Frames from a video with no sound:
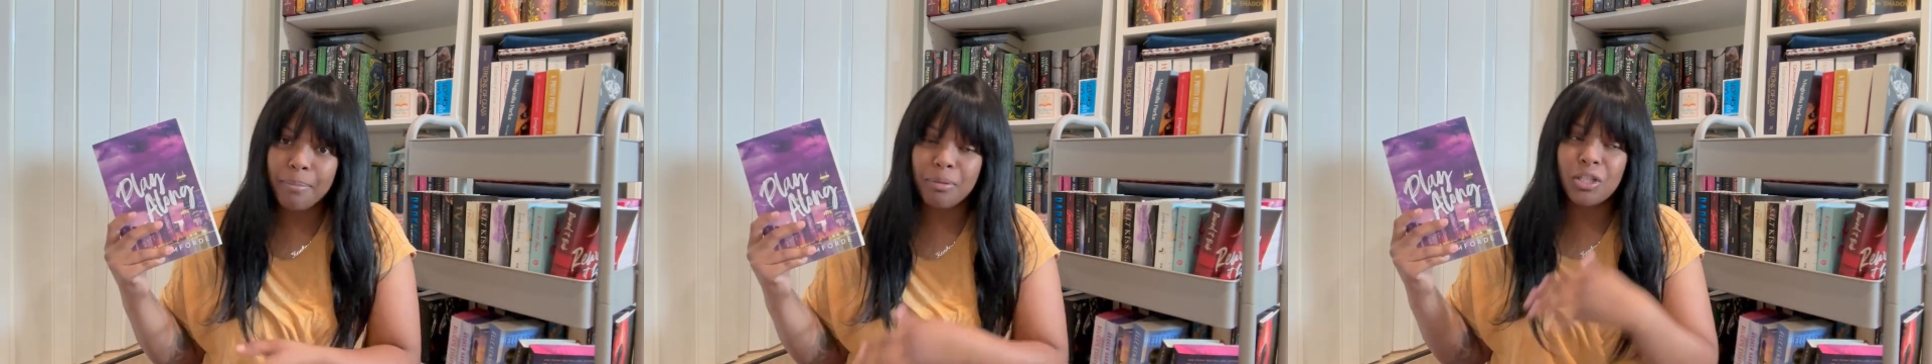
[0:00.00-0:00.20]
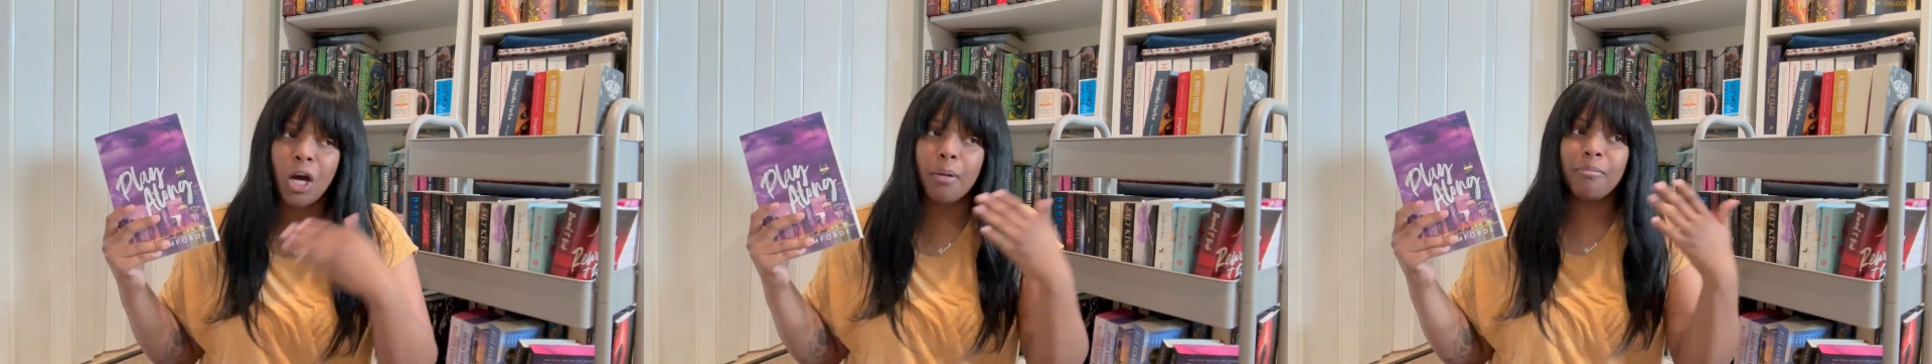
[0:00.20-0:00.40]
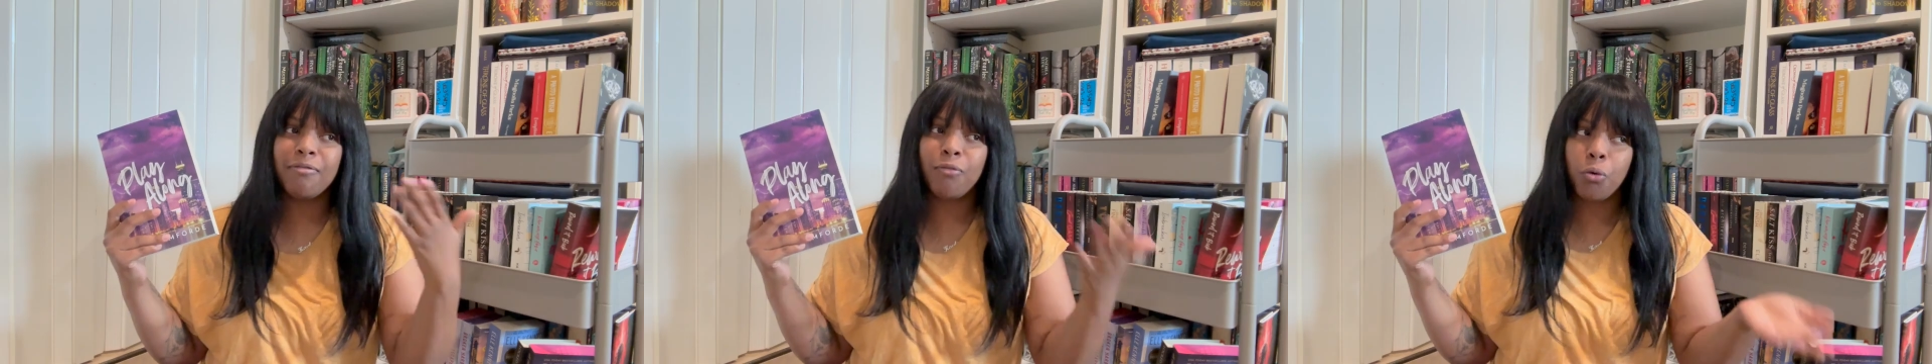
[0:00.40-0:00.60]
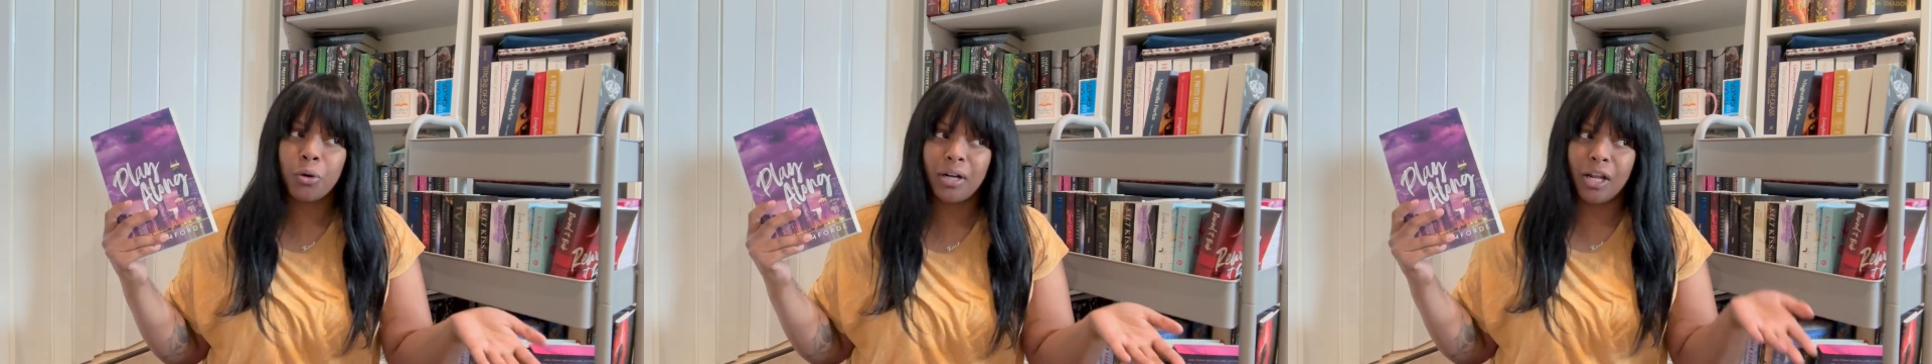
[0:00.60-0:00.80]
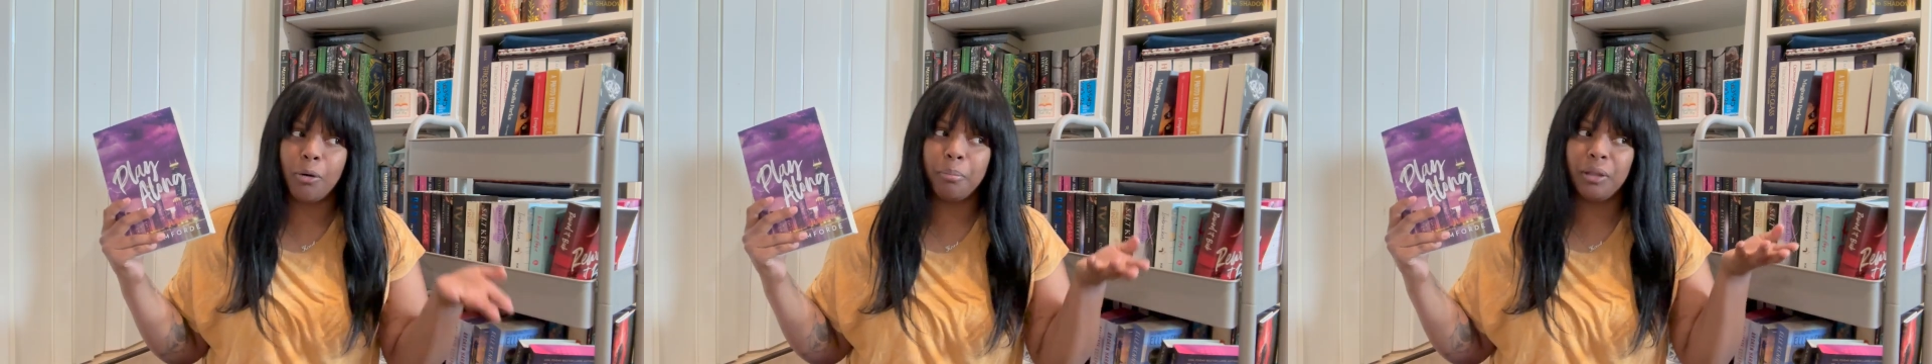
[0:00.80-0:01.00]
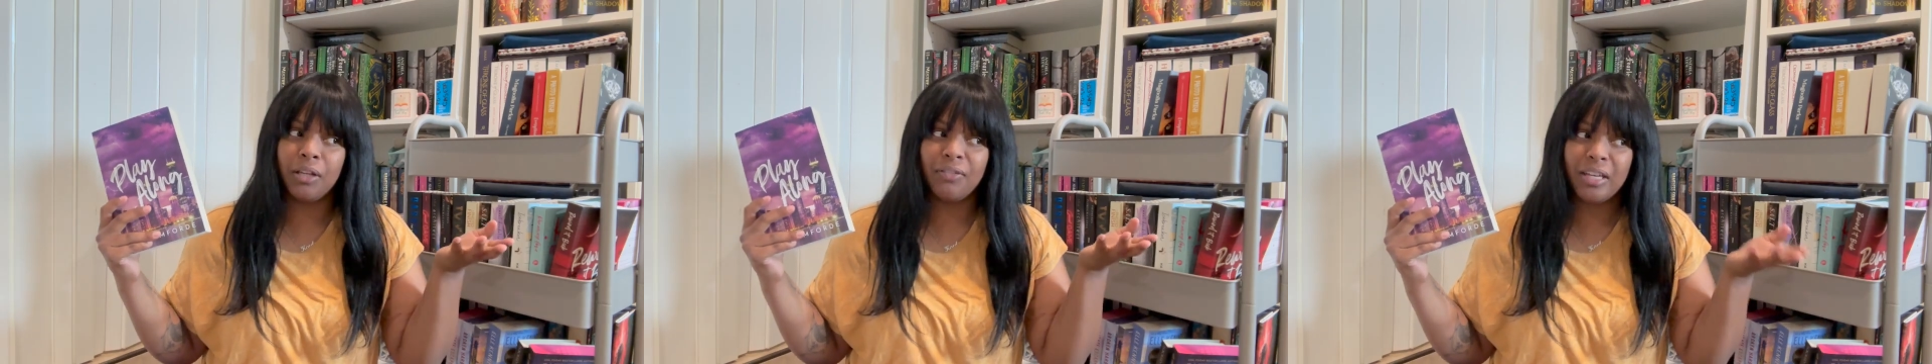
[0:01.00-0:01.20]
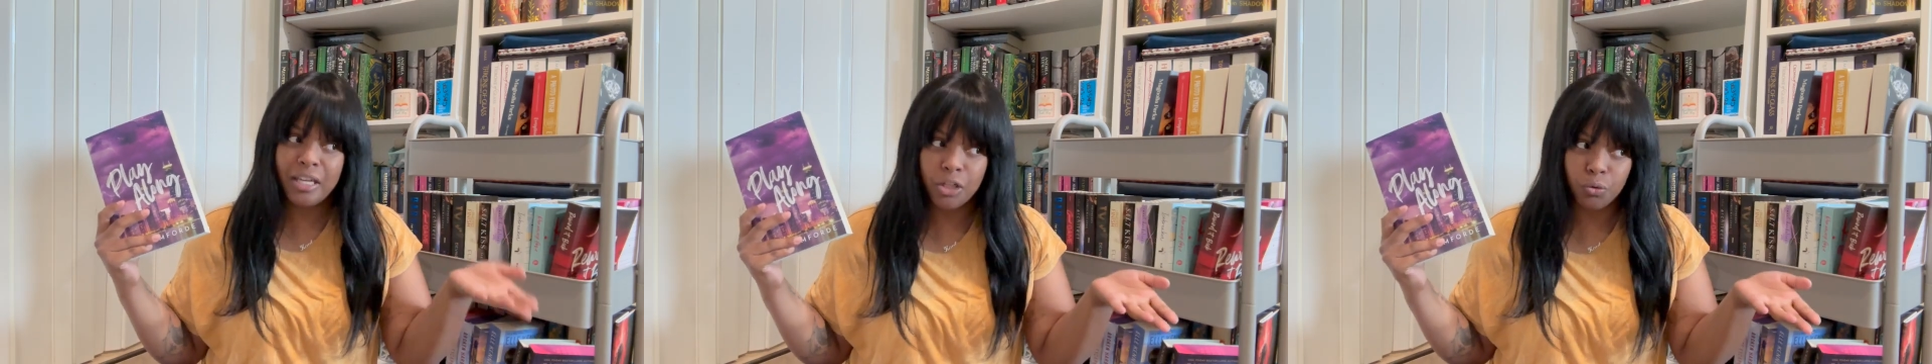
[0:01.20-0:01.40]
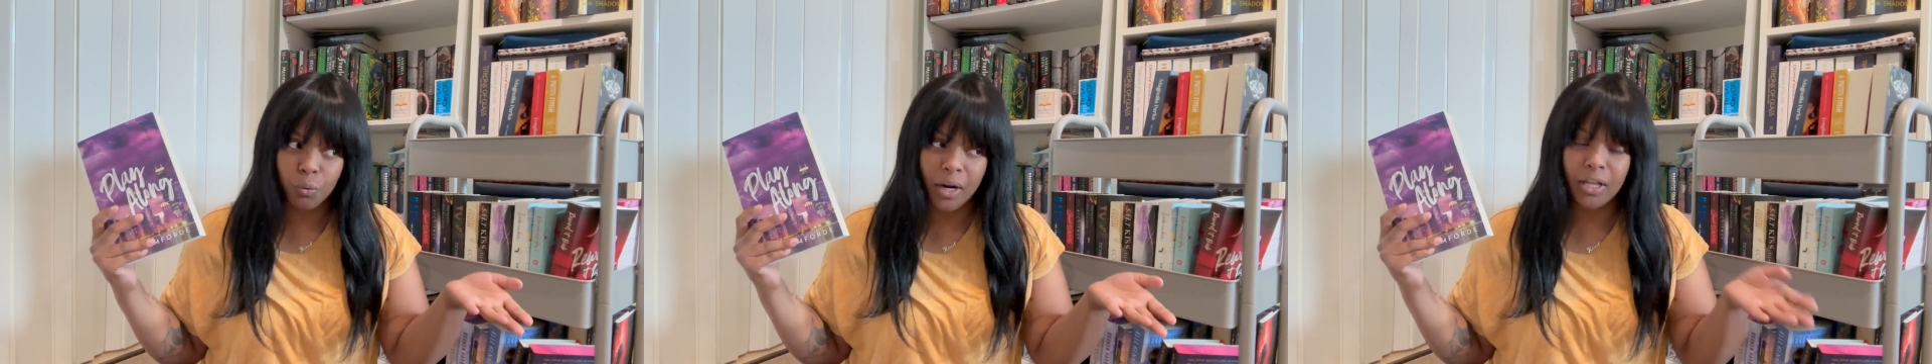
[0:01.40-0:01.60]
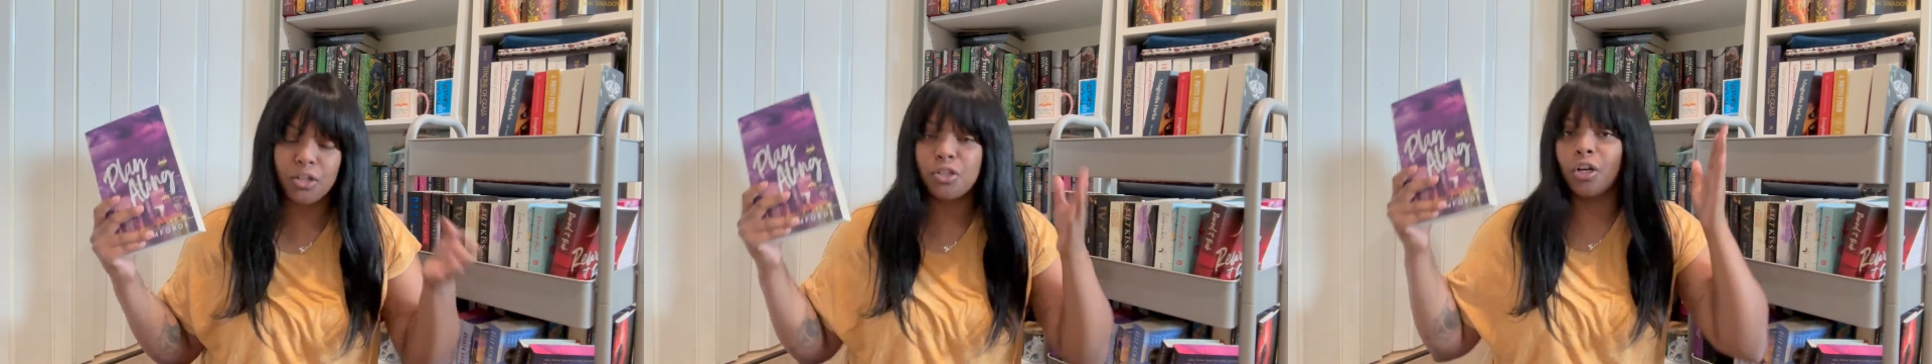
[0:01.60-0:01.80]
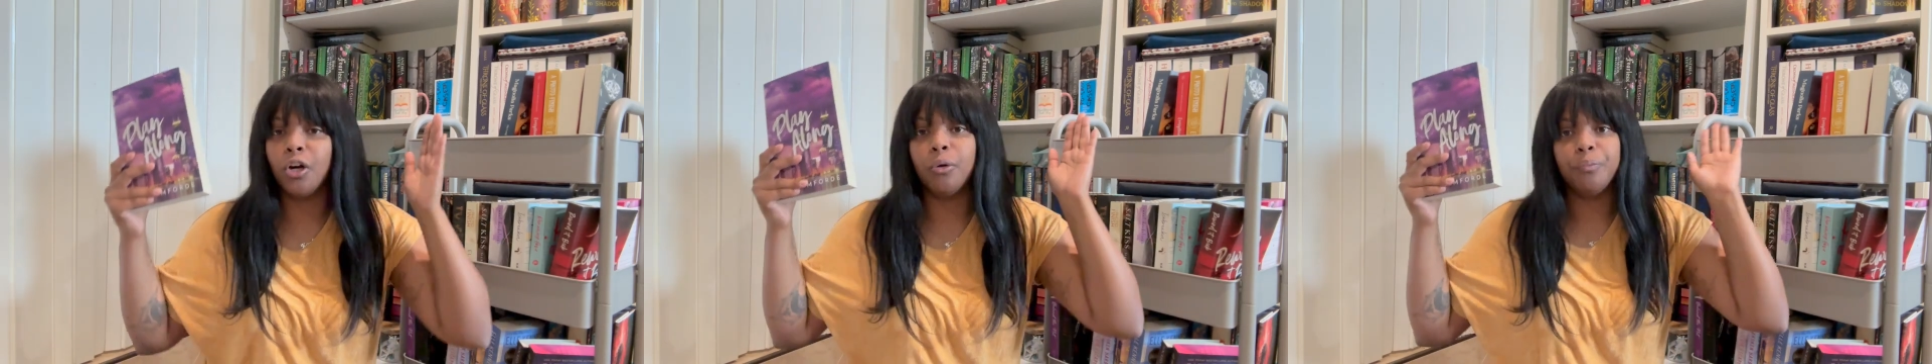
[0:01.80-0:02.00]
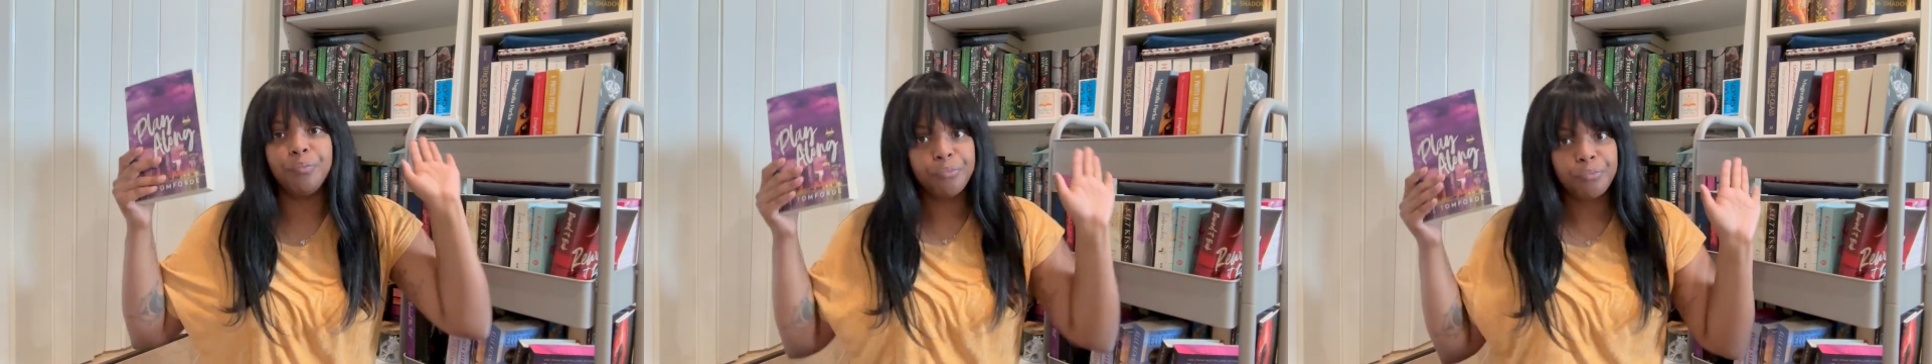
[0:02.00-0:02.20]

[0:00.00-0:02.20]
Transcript: but Tom Ford I don't believe is right, so